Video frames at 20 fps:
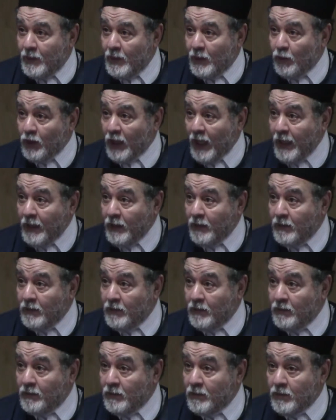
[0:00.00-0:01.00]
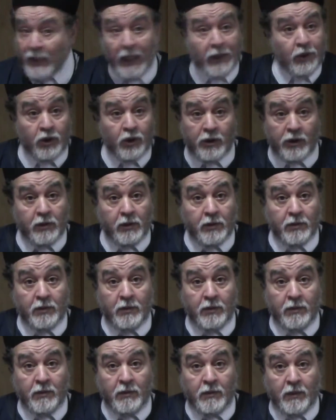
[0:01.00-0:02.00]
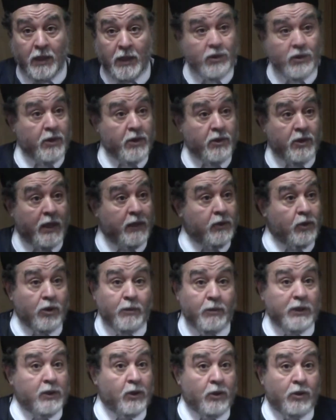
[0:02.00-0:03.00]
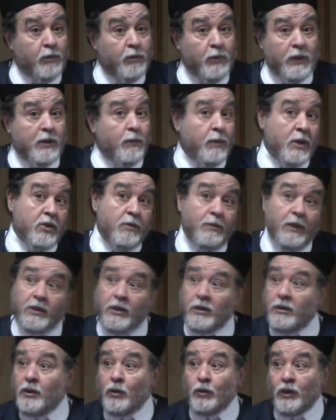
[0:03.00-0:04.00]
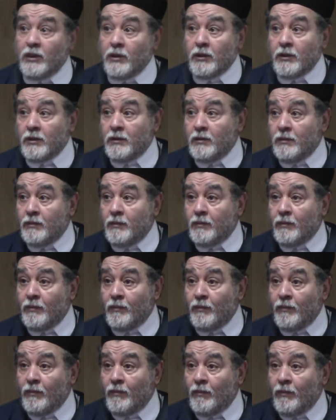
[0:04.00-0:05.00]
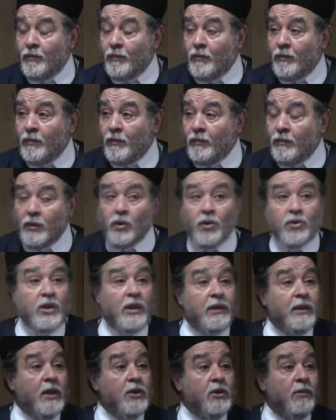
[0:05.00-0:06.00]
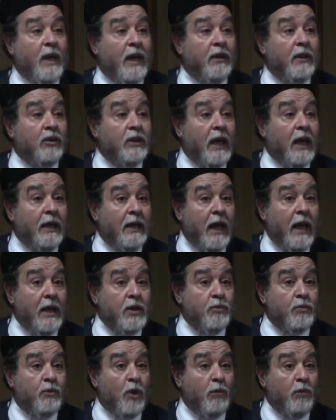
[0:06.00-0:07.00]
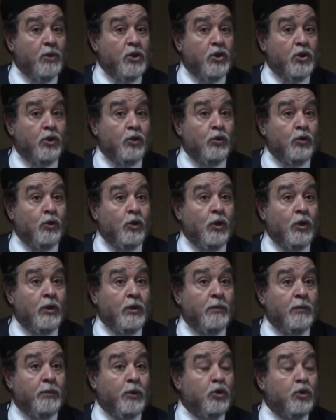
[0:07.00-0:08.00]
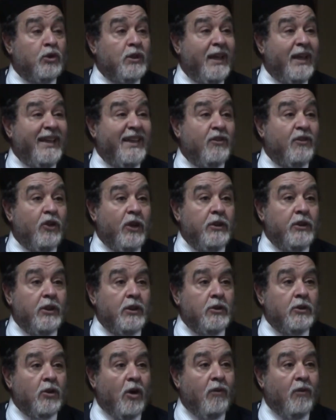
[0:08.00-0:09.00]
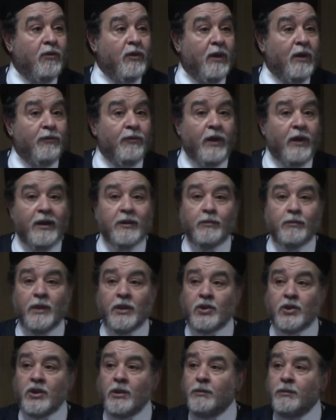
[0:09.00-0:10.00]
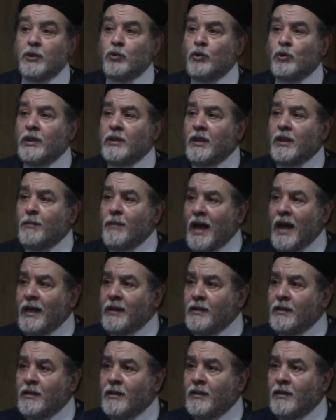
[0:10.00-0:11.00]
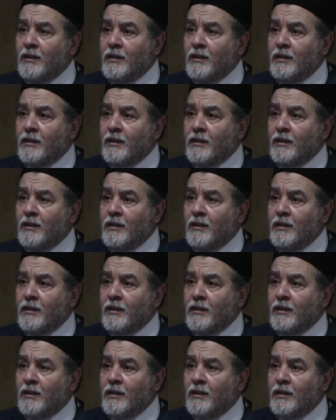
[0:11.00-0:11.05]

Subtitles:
Okay? Natural. As I said, your mother could be the best mother in the world. Because Allah subhanahu wa ta'ala has promised to put the ingredient of love and mercy between the man